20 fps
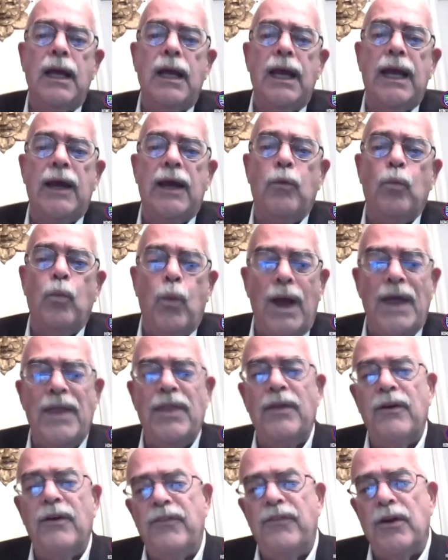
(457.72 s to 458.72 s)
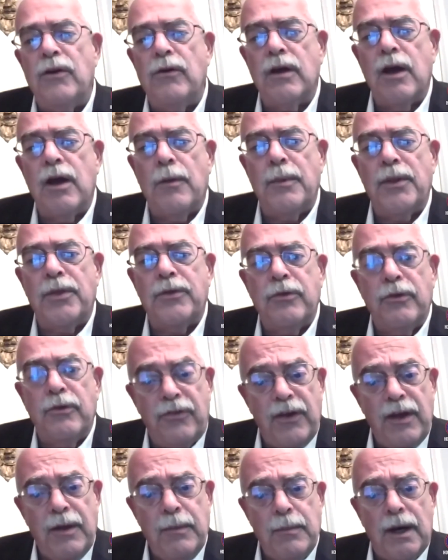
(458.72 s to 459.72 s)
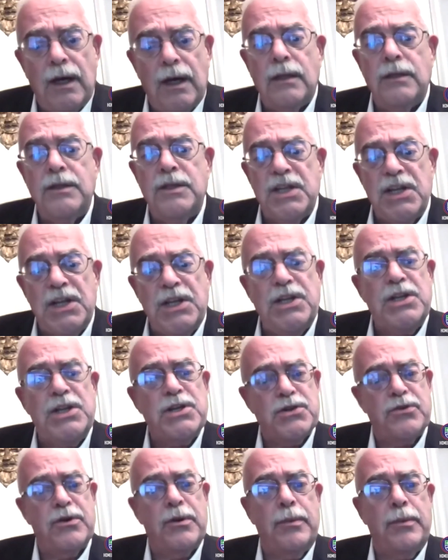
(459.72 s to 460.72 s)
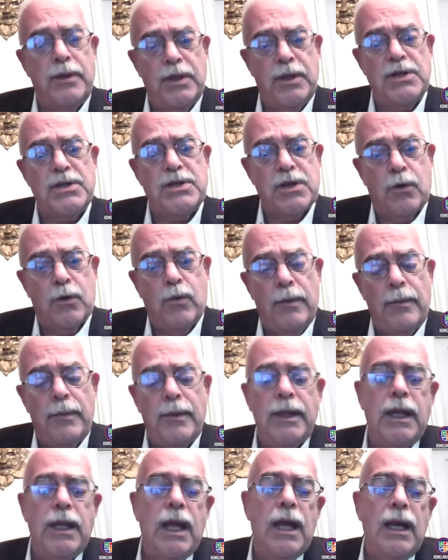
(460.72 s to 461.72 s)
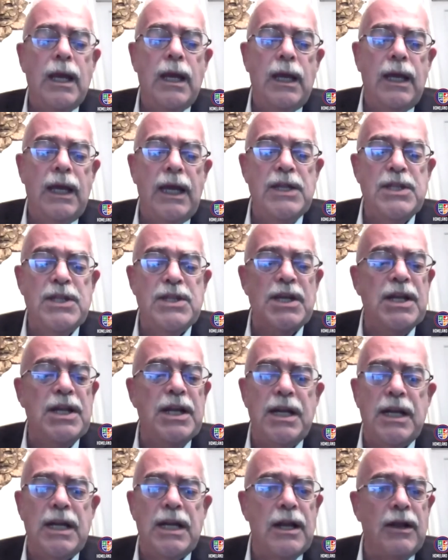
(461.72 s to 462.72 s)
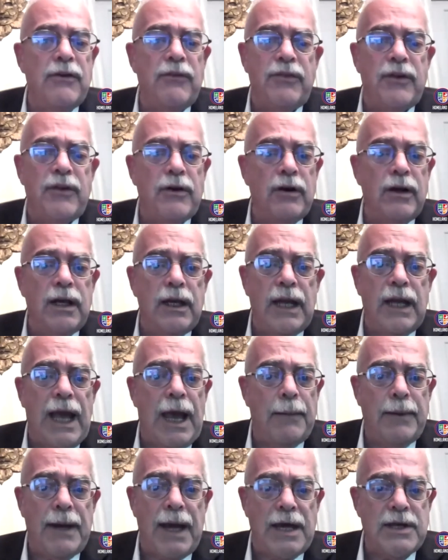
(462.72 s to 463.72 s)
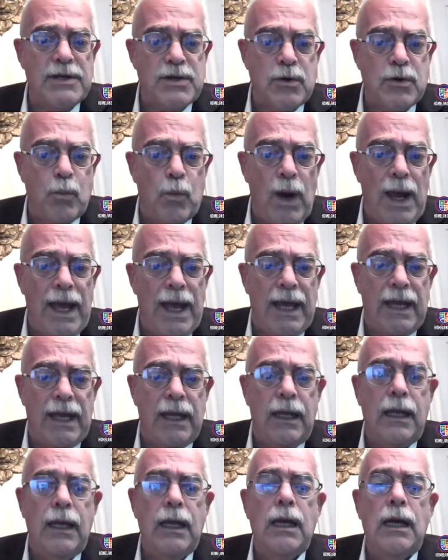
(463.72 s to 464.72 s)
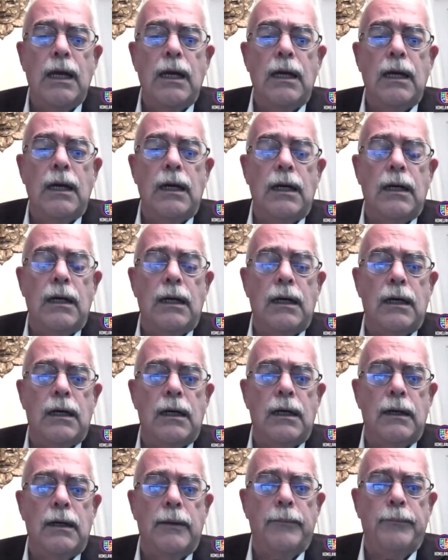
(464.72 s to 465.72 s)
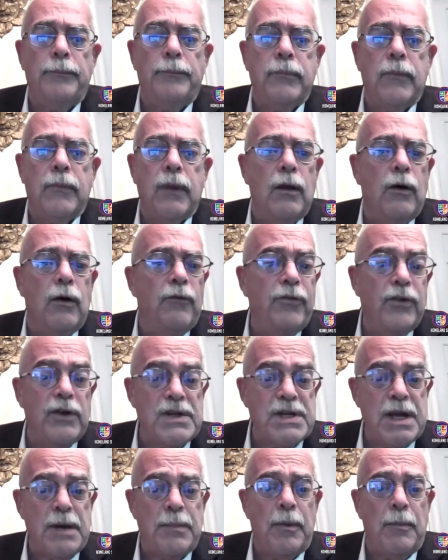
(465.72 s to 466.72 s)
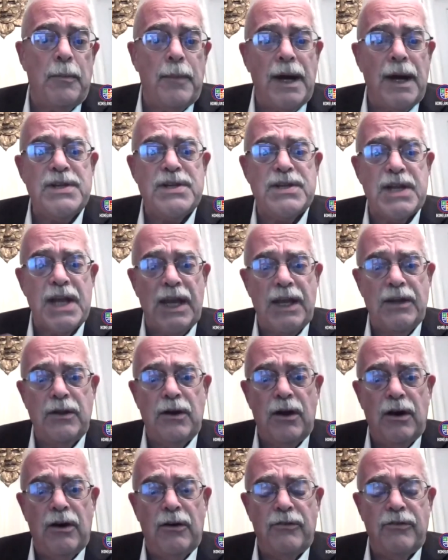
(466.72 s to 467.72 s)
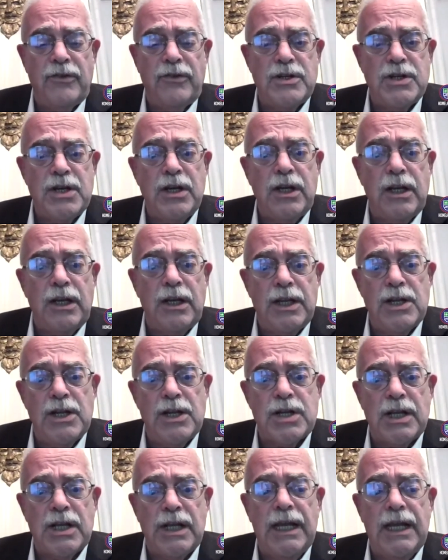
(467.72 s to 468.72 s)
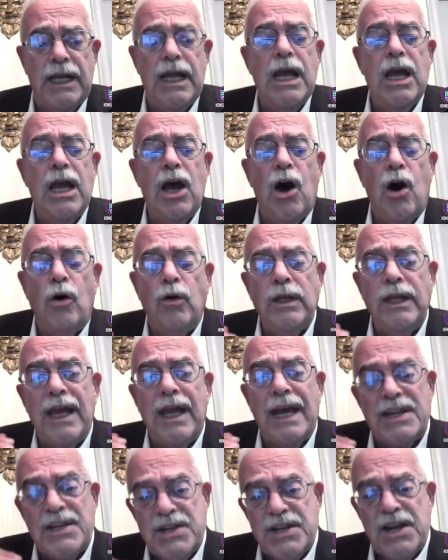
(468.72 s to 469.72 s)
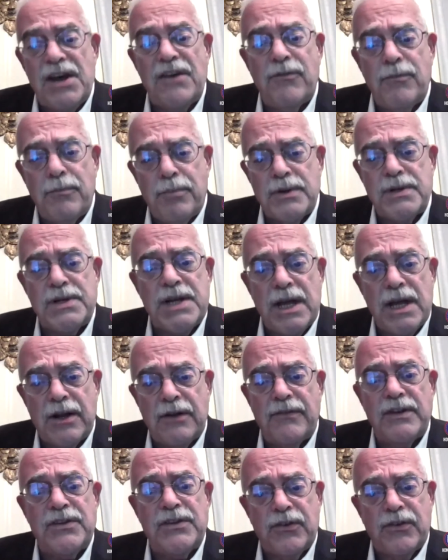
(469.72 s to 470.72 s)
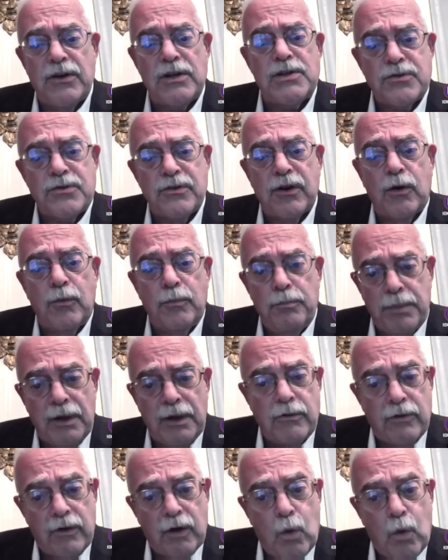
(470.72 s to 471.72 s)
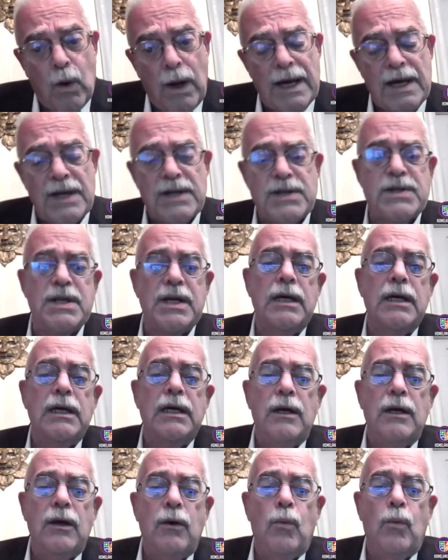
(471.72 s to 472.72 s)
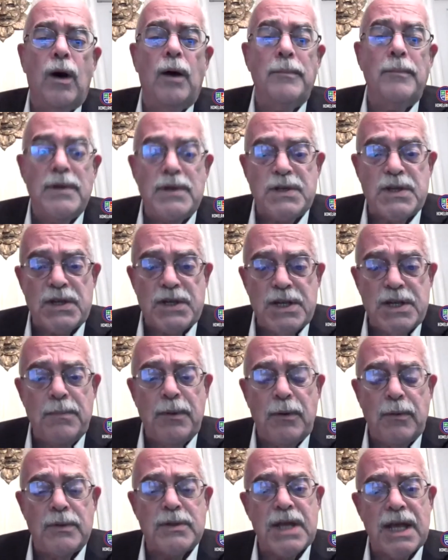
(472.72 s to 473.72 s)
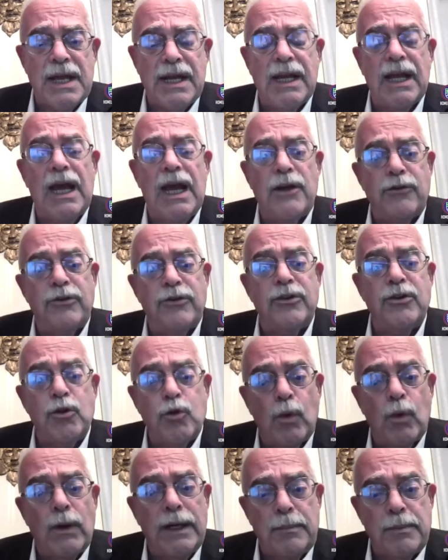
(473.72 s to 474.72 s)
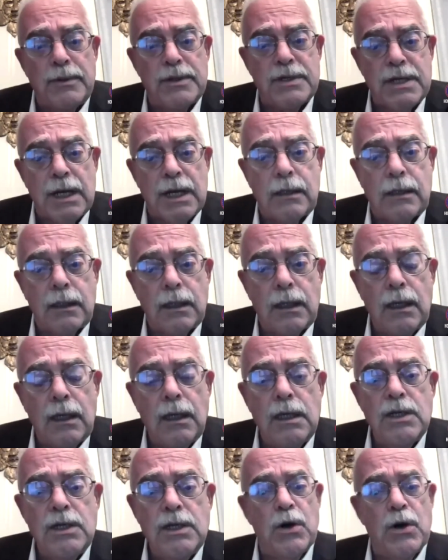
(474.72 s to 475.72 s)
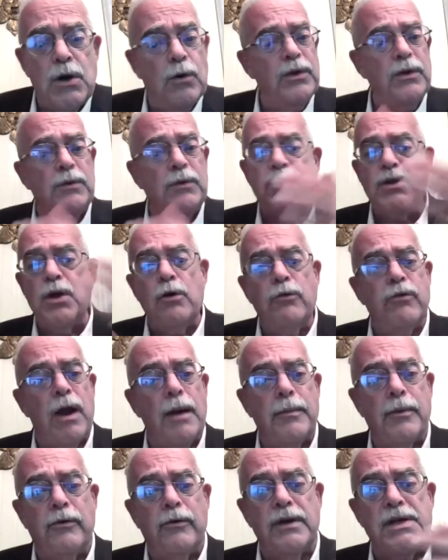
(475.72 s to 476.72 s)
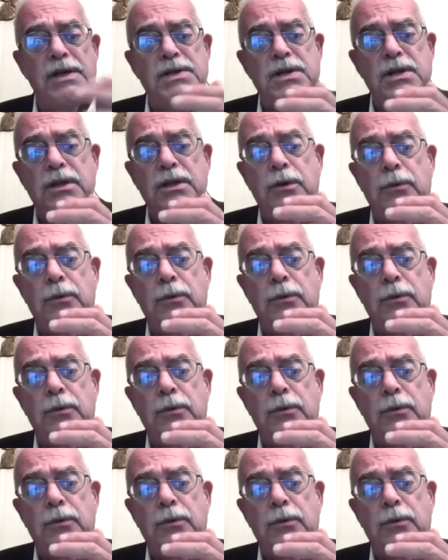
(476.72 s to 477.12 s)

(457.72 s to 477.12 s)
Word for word: And when the federal government through FEMA did distribute this equipment, it did it in a very haphazard way. Um, you know, for example, my state of Virginia initially only got 7% of its first re big request, while Mississippi was getting 120%. So there was no rhyme or reason.